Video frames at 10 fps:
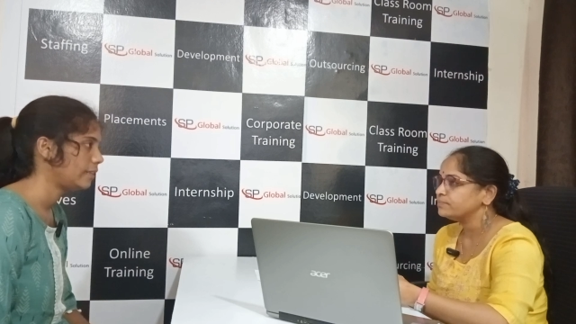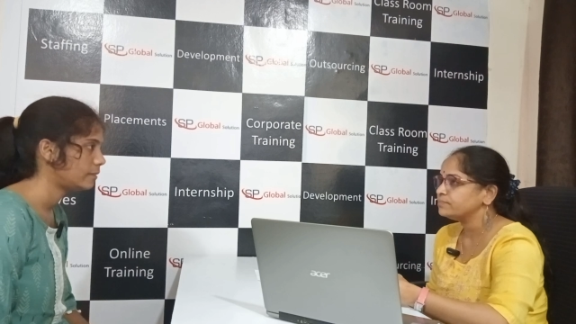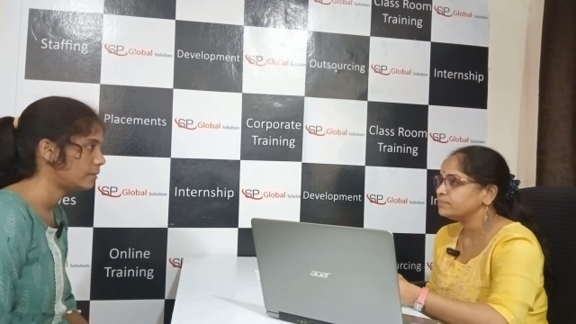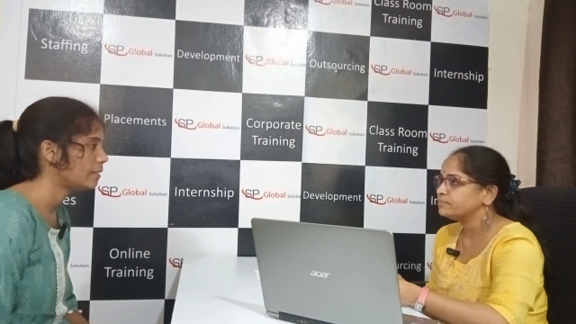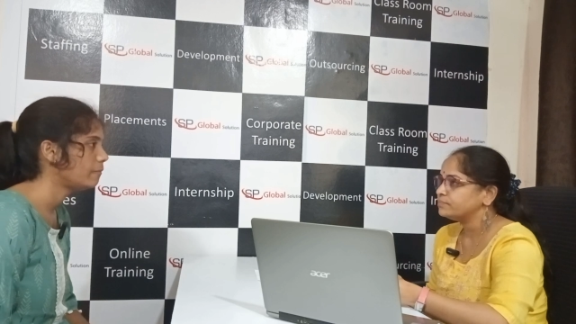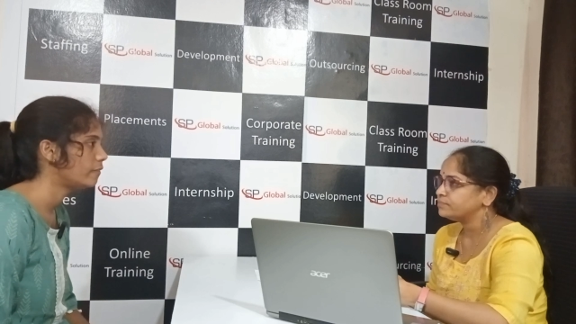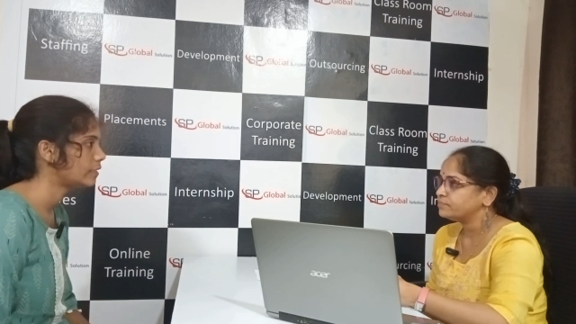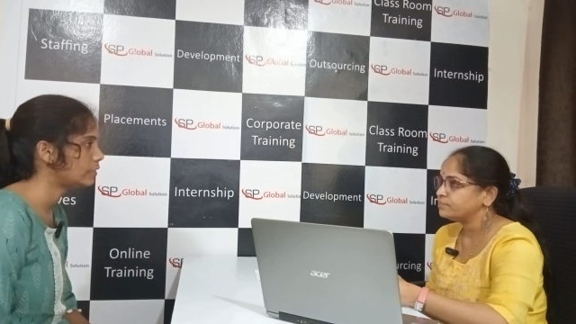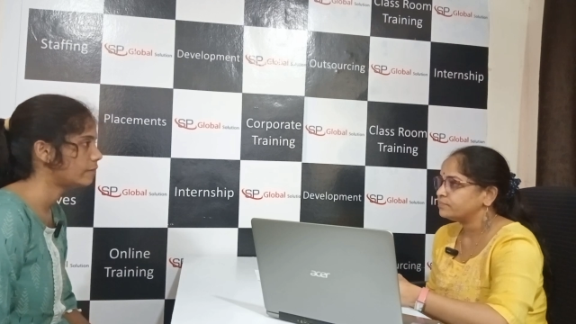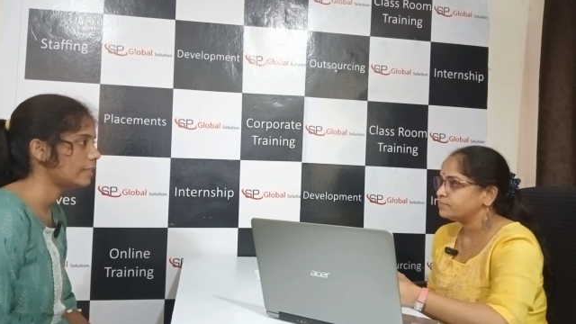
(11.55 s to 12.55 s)
Speaker 1: Yes, ma'am.
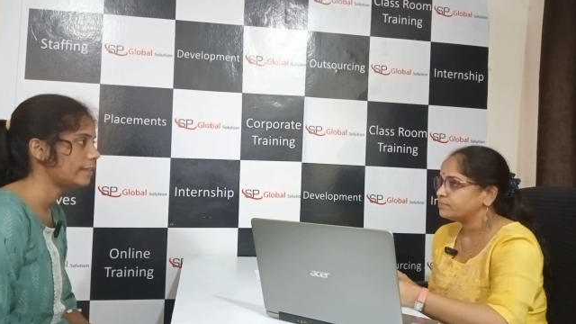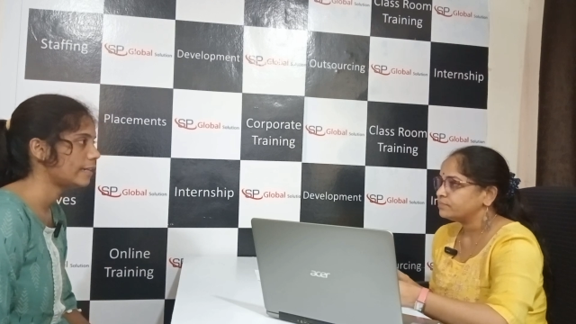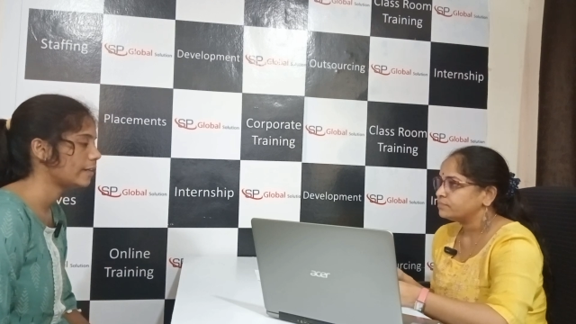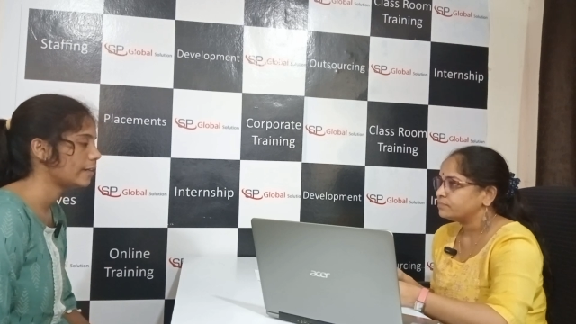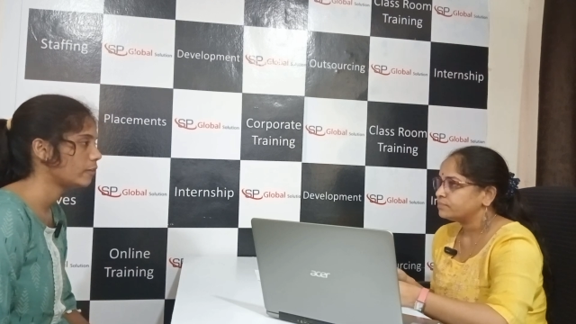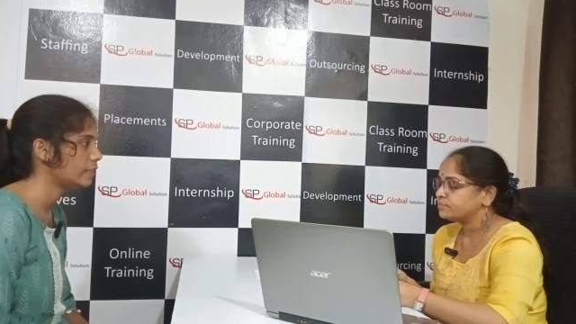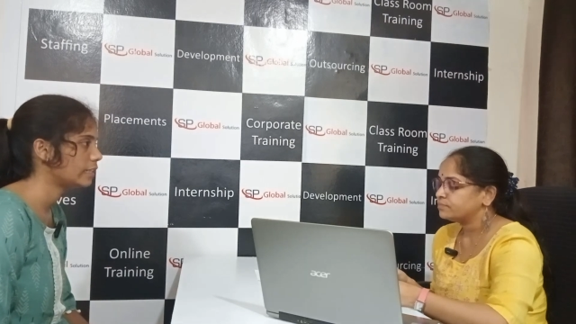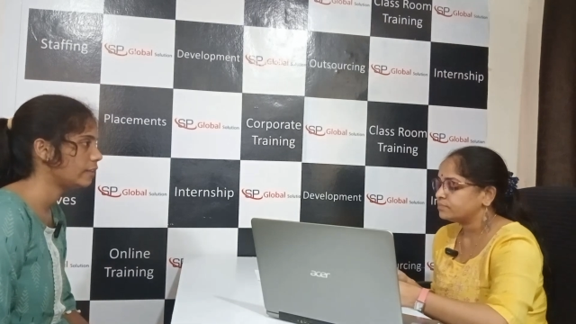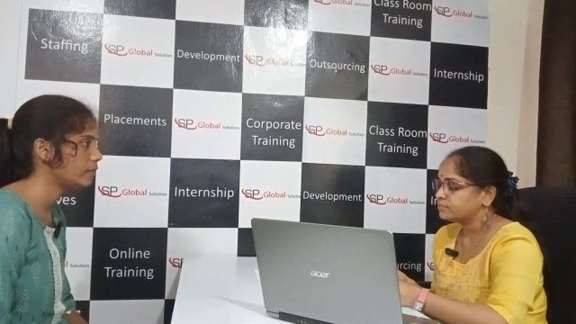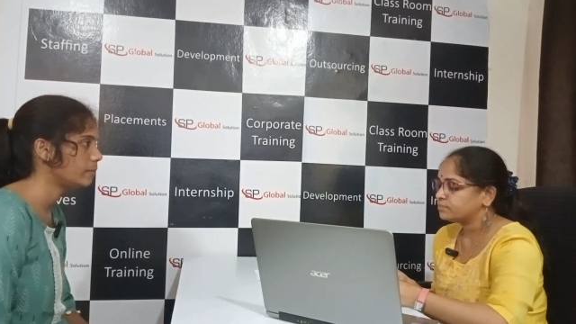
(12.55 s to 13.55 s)
First of all, thank you for
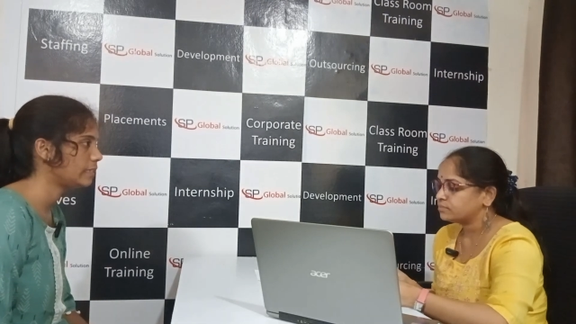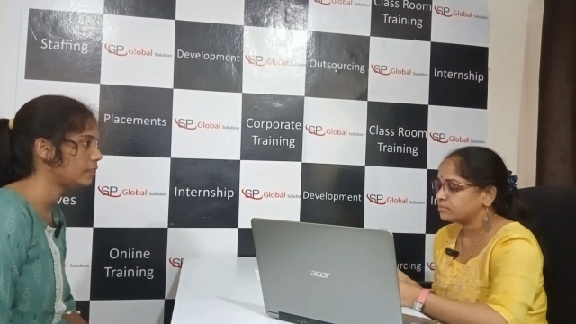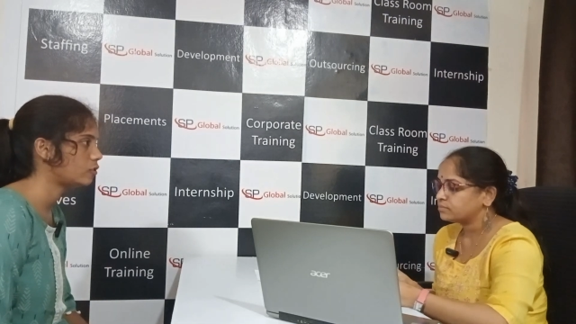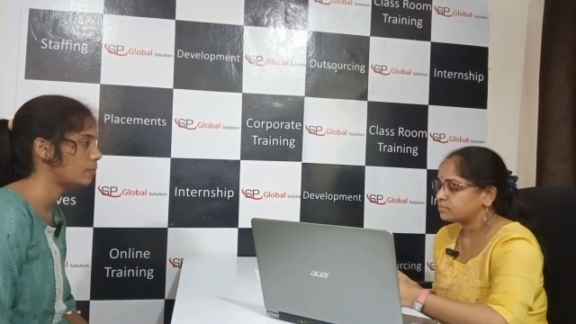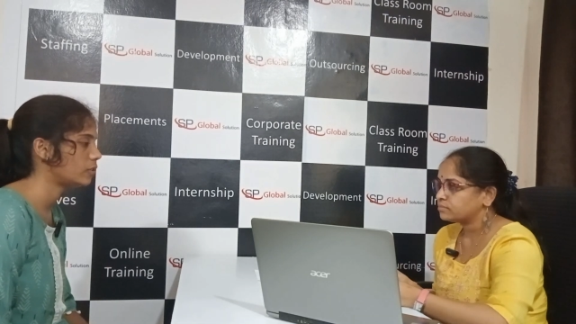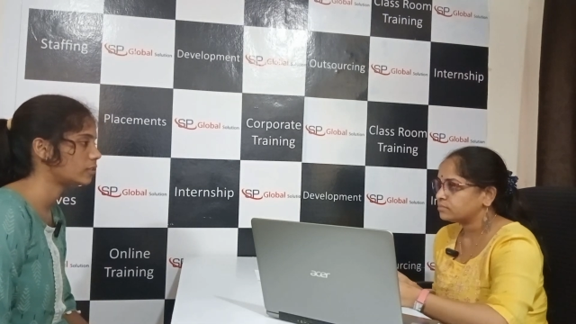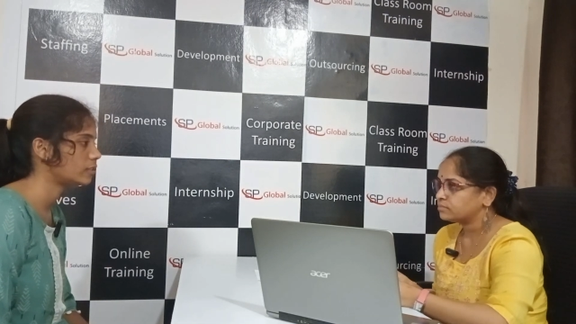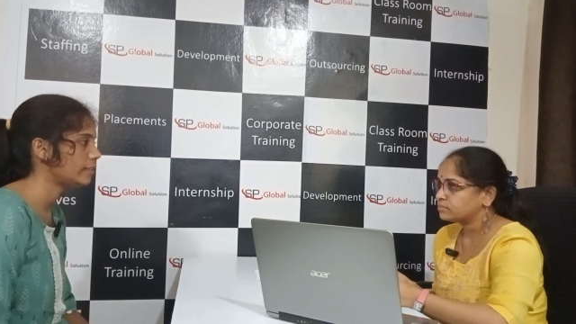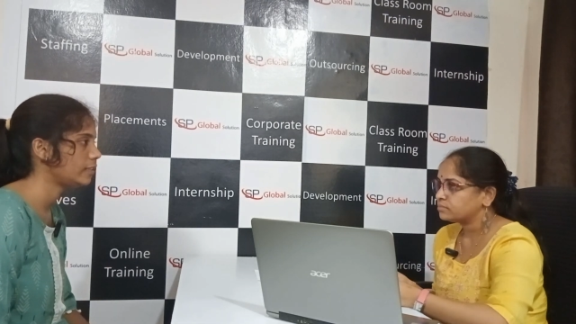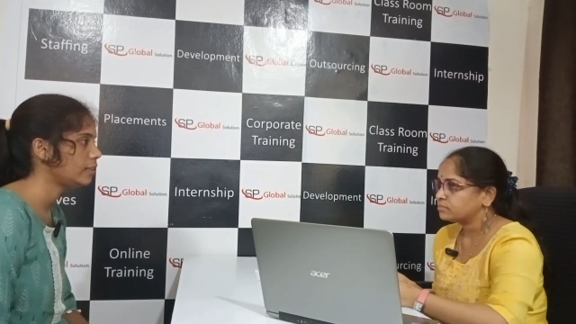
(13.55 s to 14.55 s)
giving me this
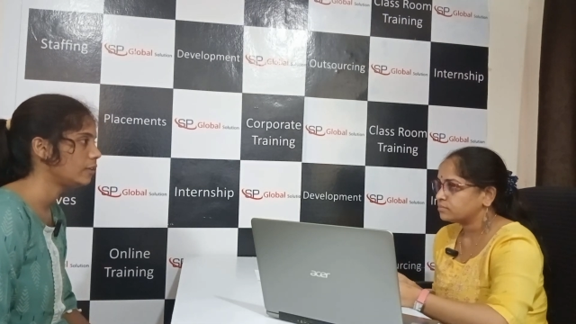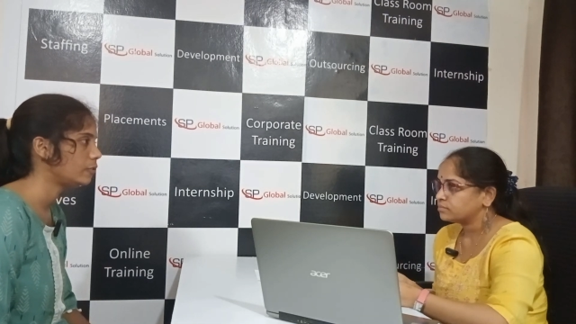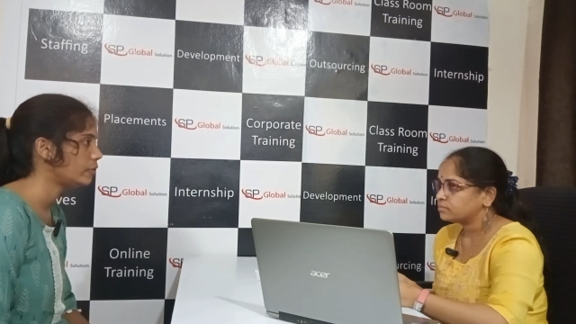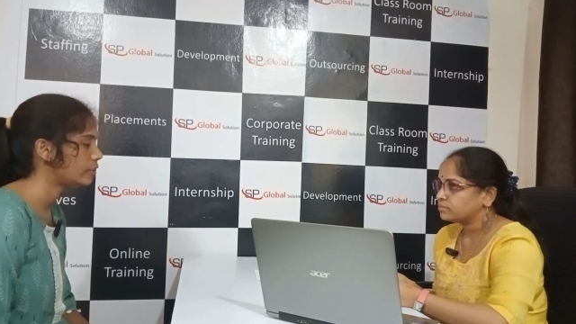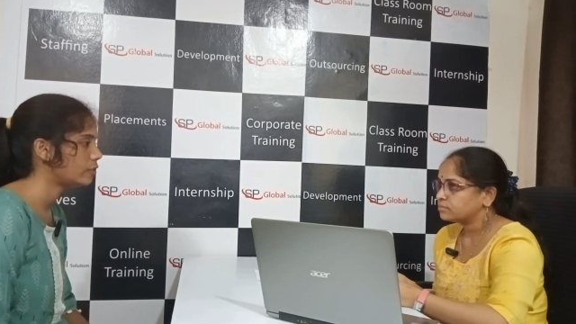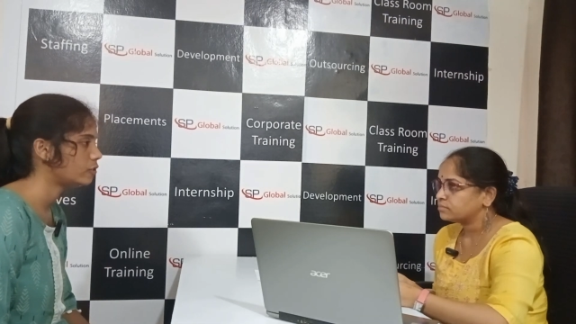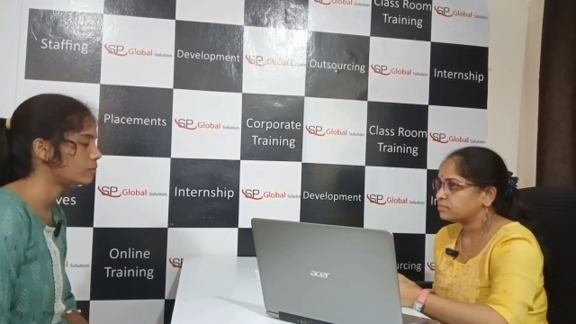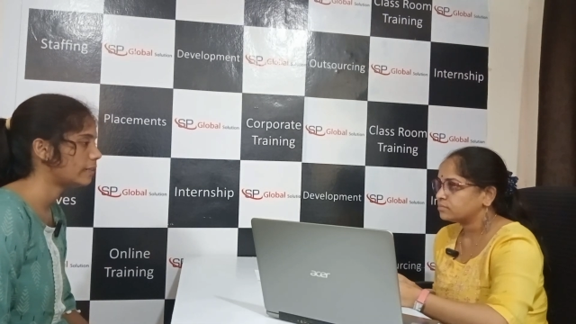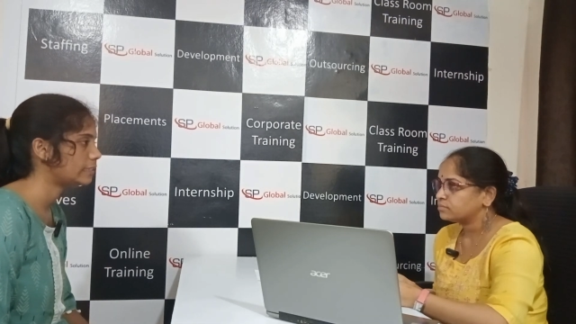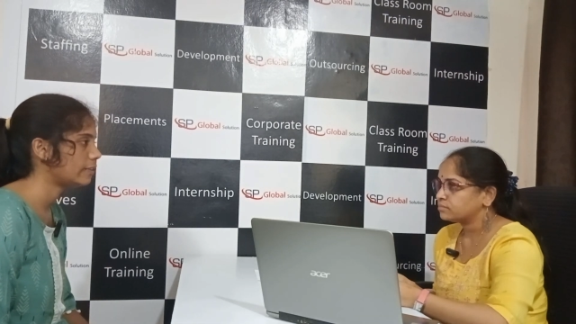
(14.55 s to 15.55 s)
opportunity to
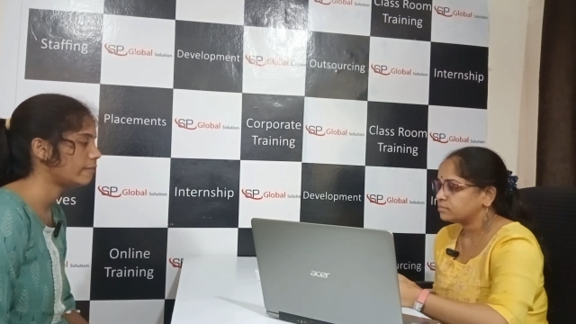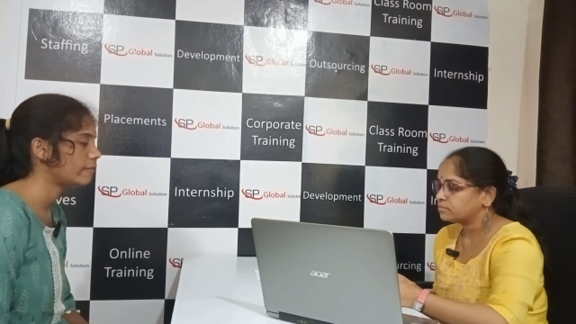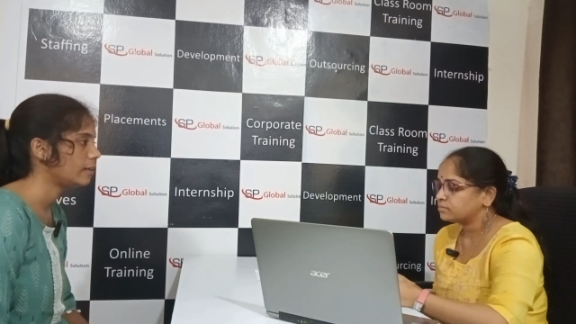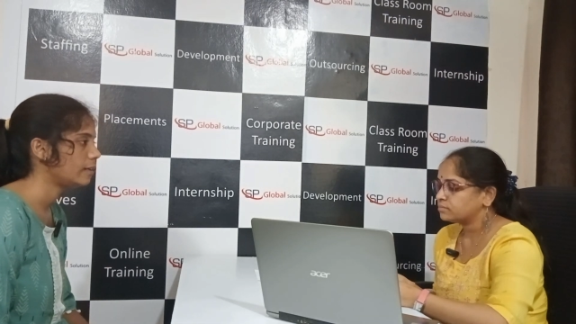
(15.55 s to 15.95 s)
introduce myself.